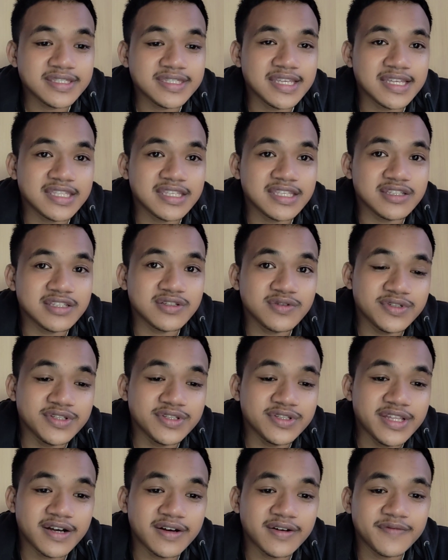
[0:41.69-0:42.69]
that it
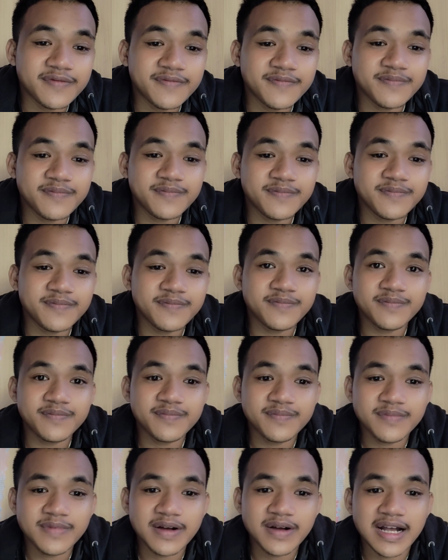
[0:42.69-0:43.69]
would help
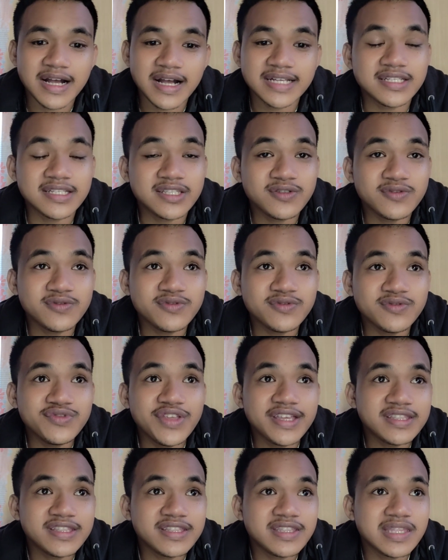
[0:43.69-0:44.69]
as a
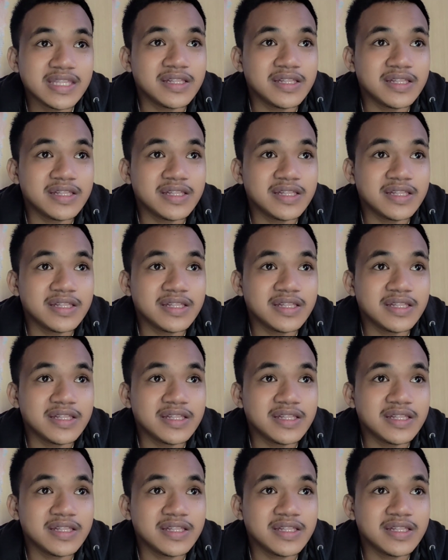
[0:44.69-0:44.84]
student